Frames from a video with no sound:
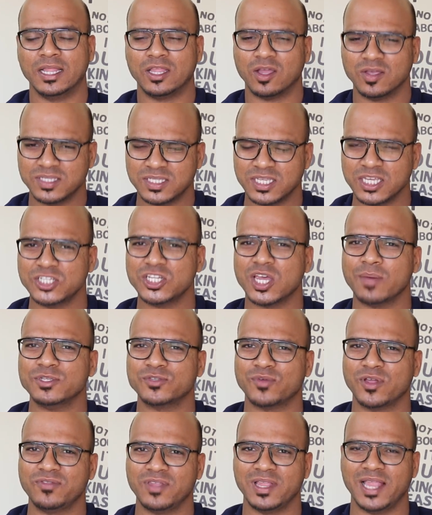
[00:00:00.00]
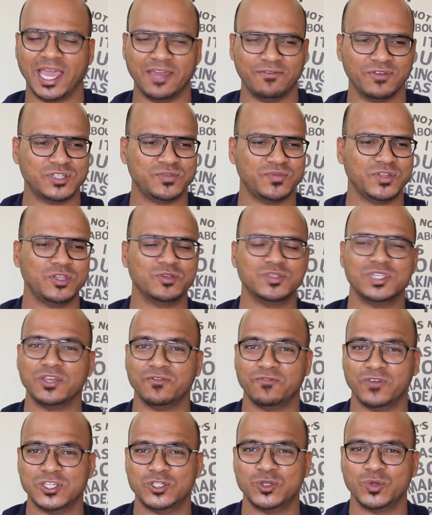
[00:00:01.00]
Now C Sharp is one of the language
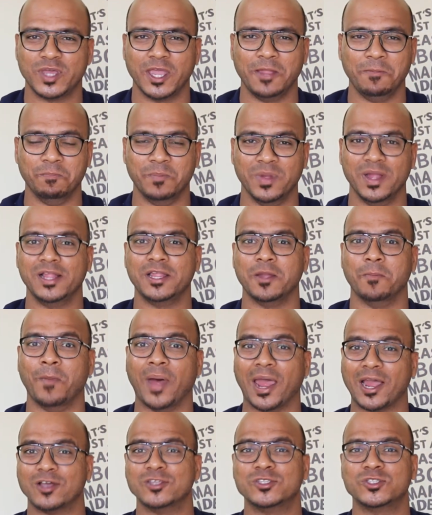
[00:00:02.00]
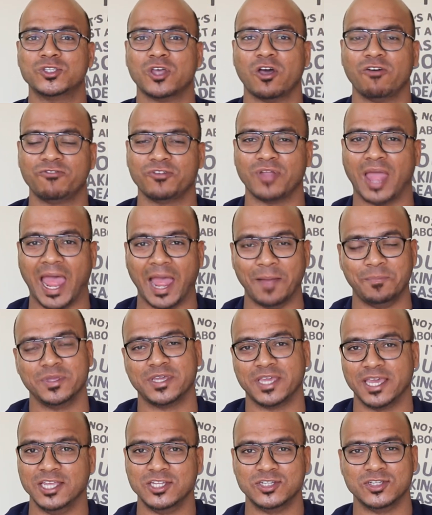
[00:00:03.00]
using which you can build Microsoft
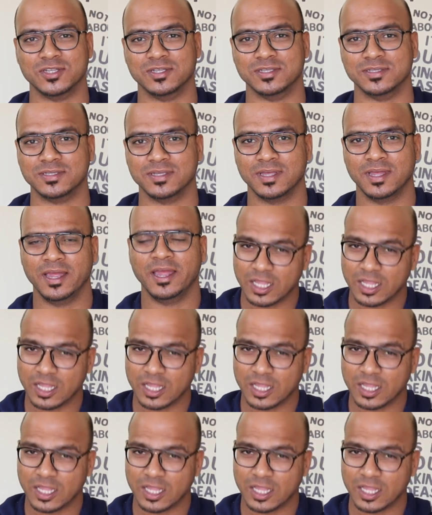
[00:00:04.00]
applications.